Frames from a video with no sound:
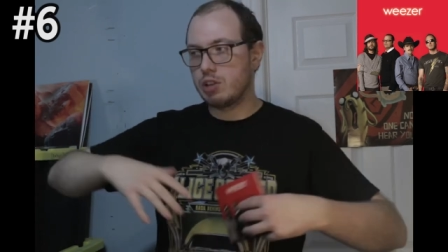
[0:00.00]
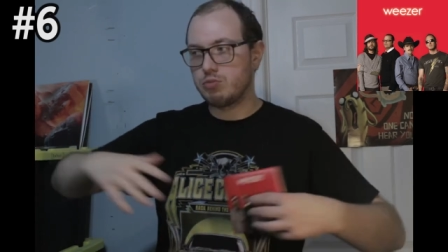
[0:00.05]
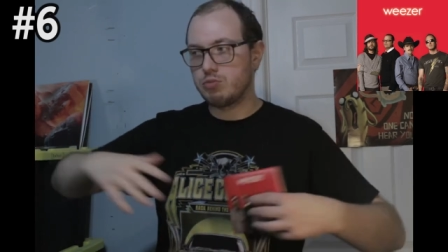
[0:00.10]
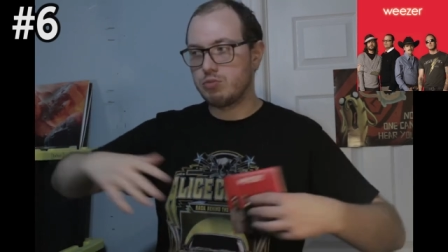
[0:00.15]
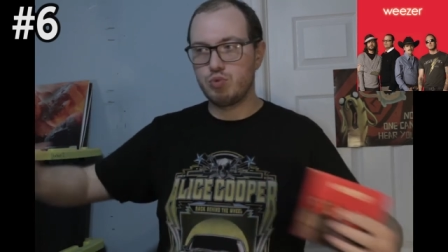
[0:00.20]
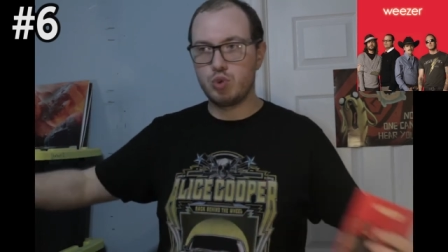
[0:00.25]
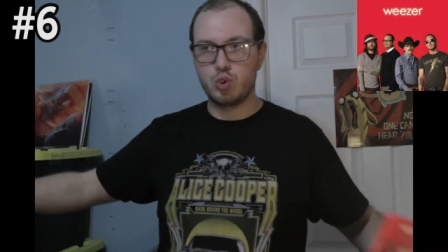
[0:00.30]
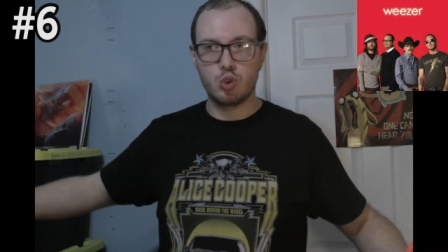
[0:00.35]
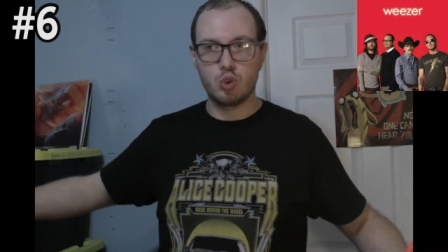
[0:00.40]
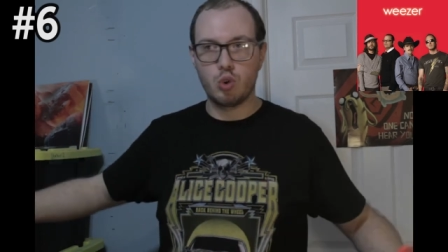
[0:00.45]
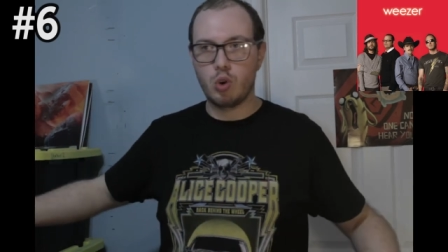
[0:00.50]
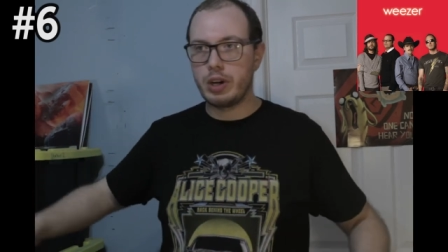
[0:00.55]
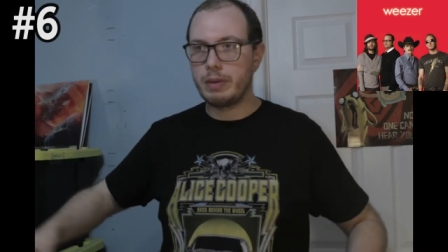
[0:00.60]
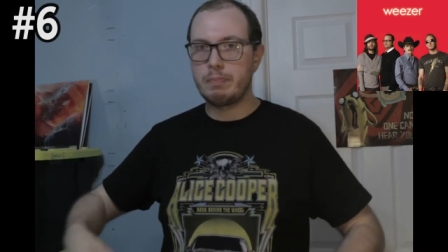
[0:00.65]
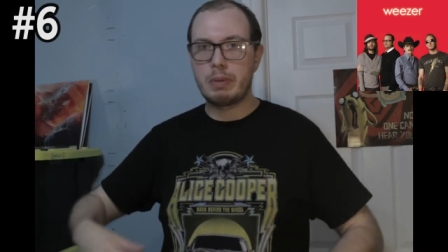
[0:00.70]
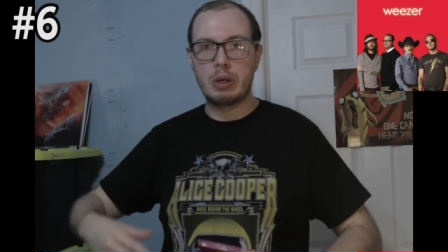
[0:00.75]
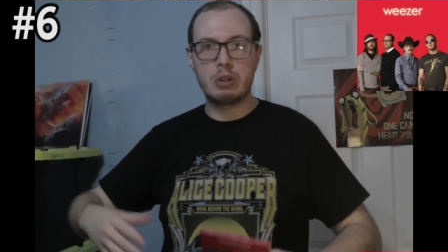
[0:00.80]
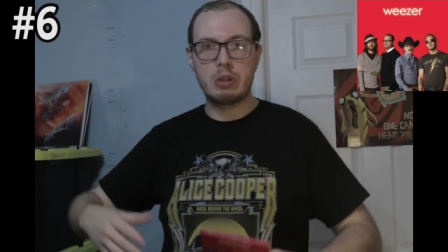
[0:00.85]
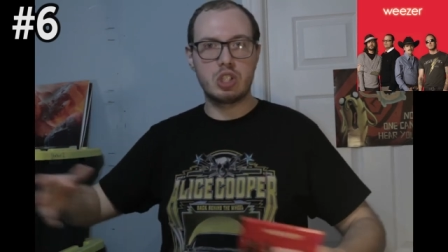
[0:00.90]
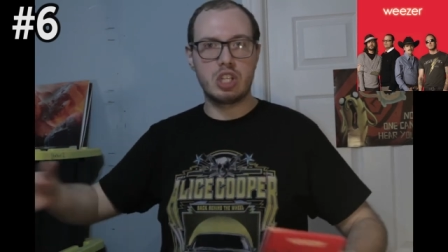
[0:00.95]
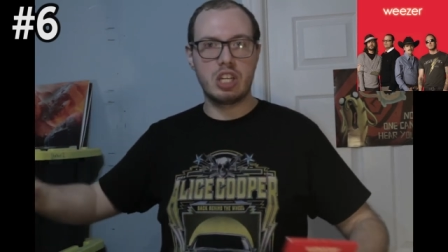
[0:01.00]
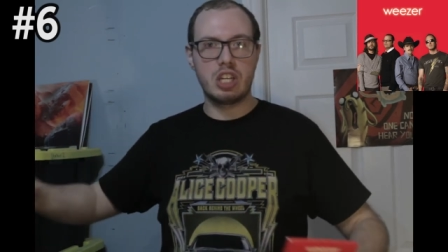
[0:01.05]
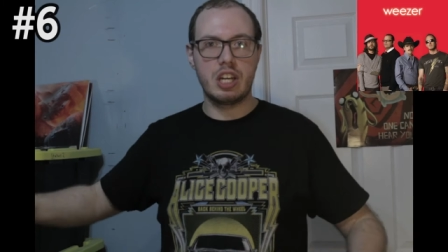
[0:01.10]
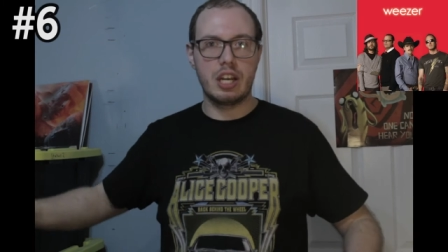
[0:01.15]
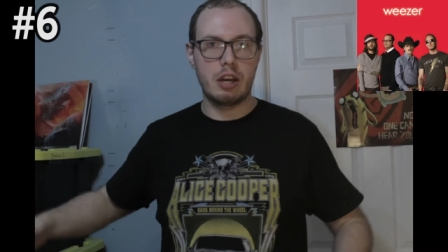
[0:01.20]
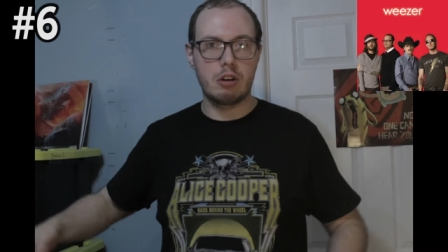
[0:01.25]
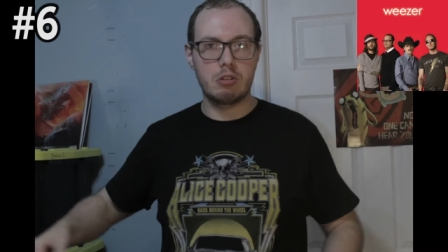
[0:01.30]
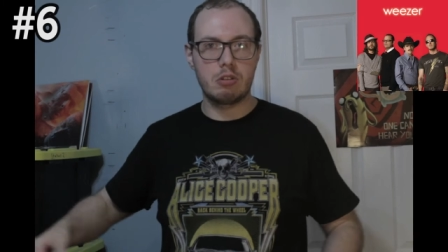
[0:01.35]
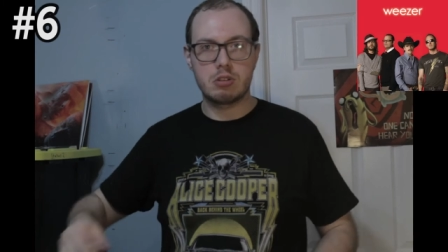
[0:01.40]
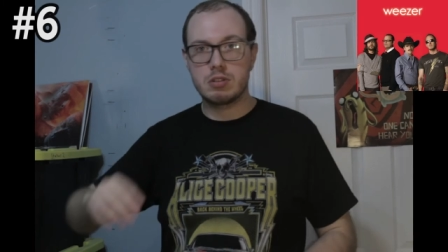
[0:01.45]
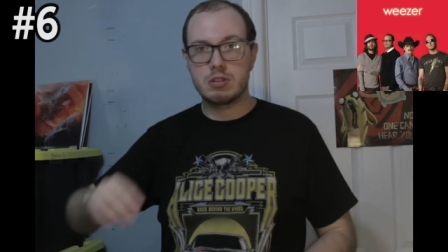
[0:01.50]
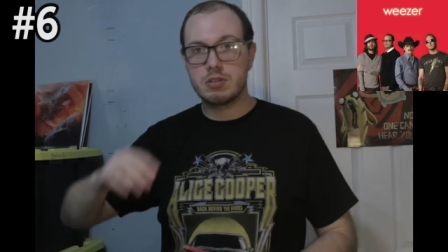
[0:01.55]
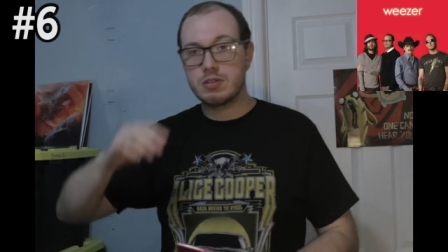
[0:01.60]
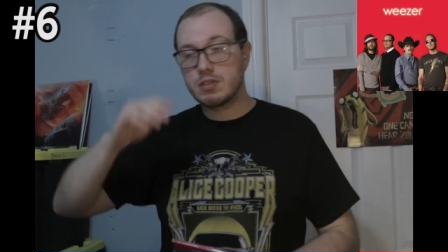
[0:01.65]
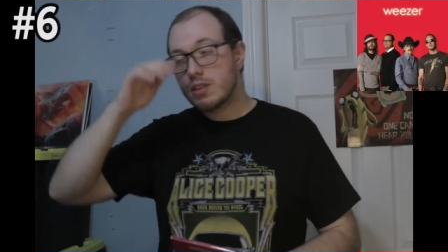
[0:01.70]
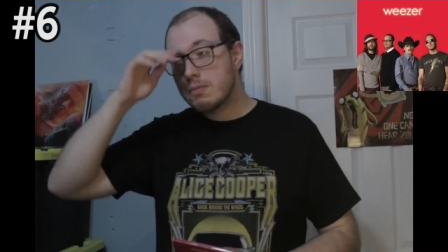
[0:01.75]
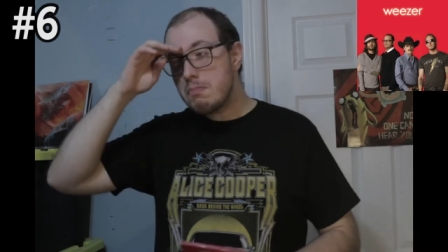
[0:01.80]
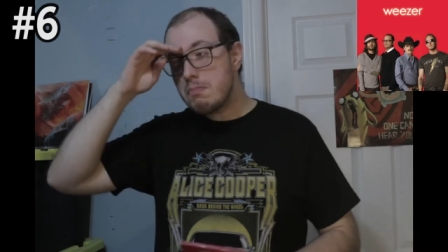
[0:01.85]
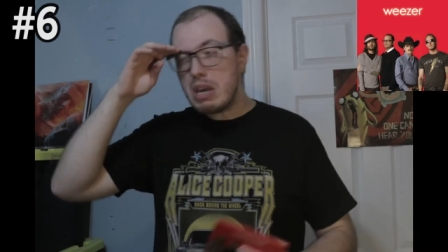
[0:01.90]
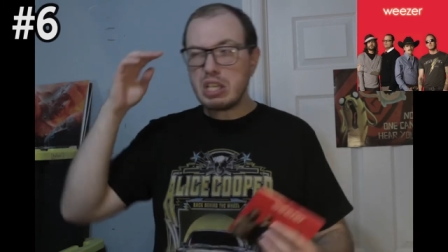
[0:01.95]
Joy belting it out.
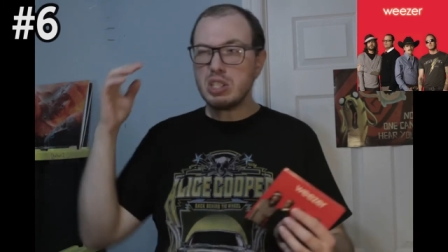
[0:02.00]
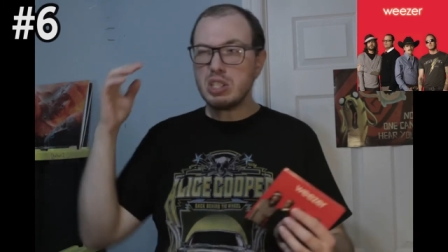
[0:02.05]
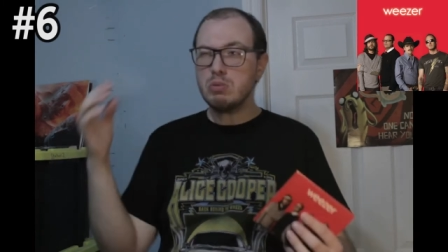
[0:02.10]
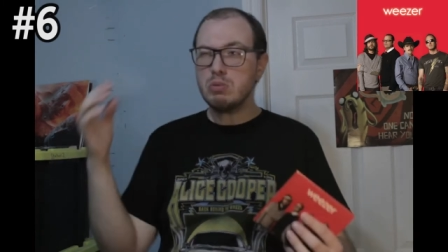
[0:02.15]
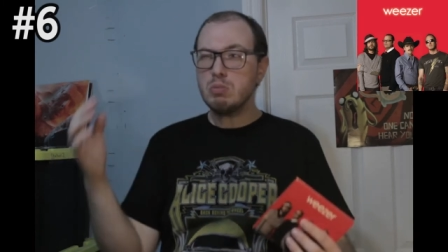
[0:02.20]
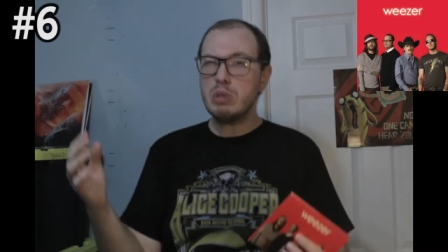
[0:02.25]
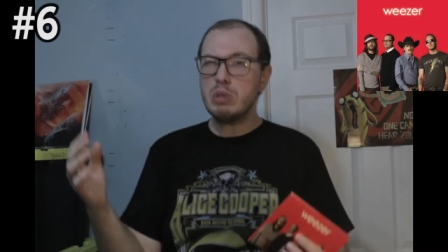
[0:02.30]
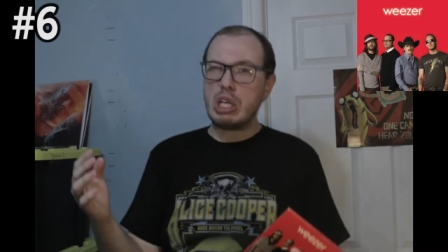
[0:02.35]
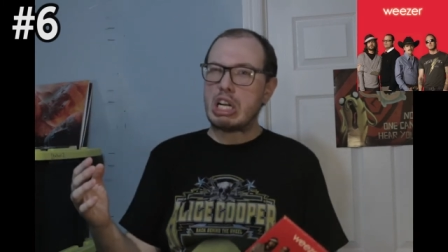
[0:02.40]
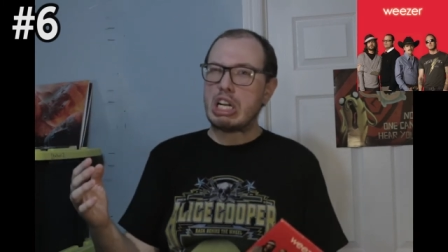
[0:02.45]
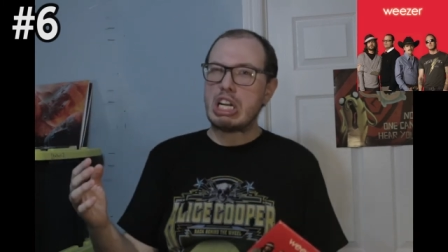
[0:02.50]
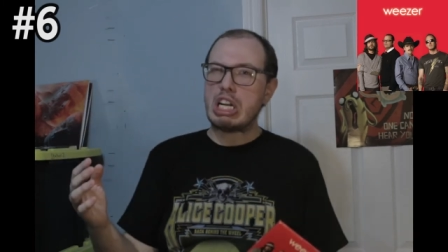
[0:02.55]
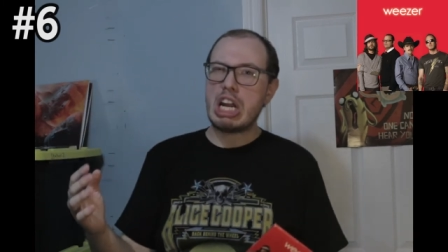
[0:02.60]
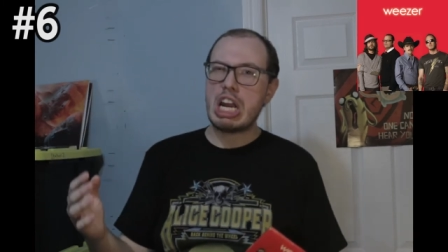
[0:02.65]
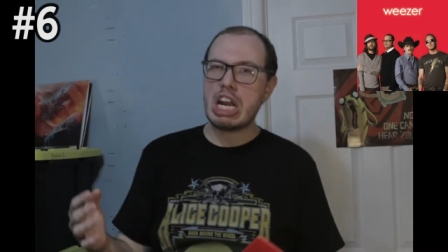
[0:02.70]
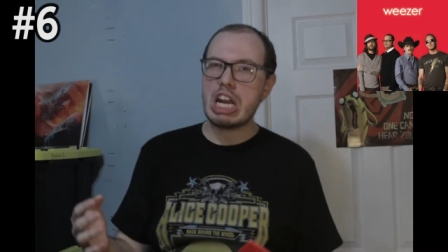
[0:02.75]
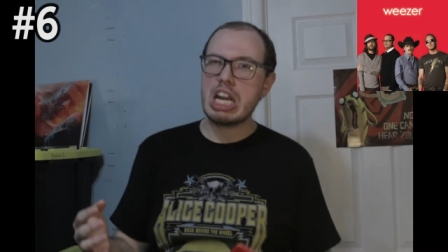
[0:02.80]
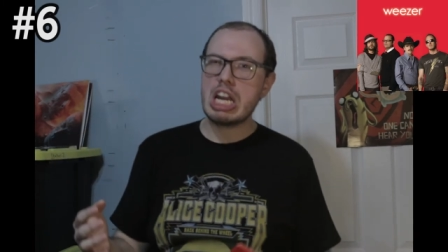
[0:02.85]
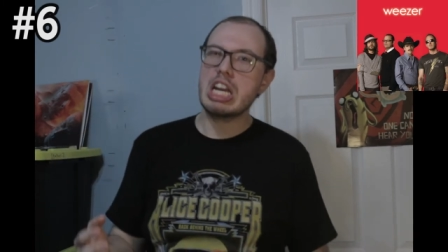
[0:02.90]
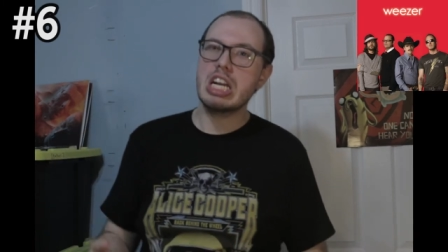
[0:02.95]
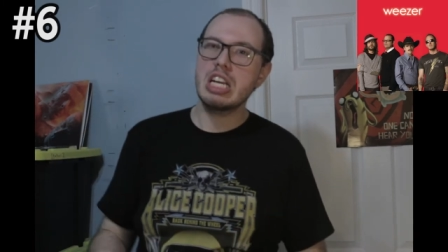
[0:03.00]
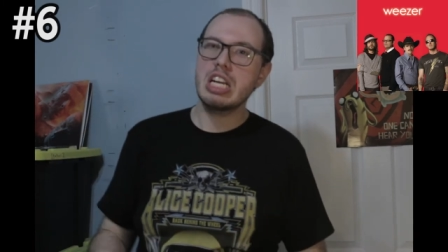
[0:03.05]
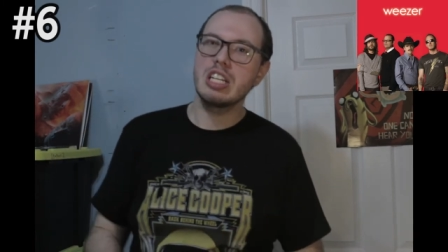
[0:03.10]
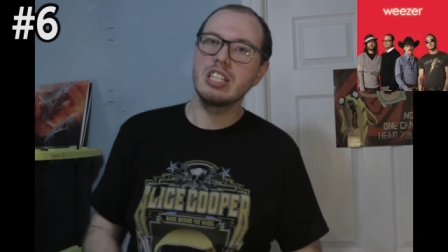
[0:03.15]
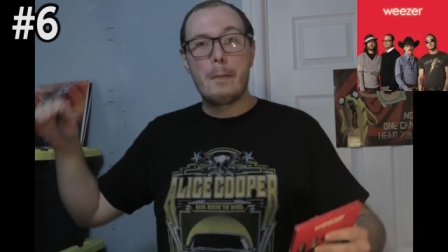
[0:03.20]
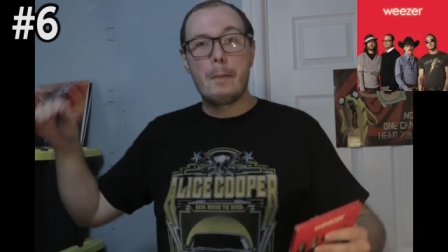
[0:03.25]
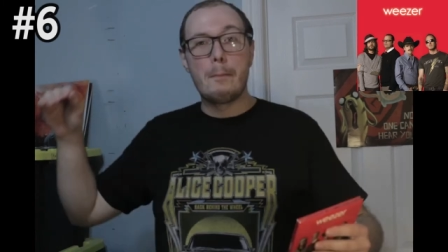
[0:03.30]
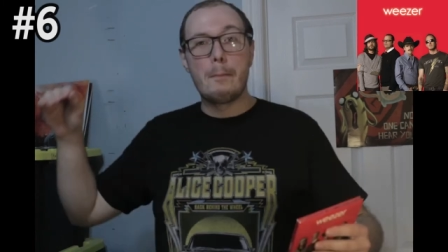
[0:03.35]
Miss Sweeney!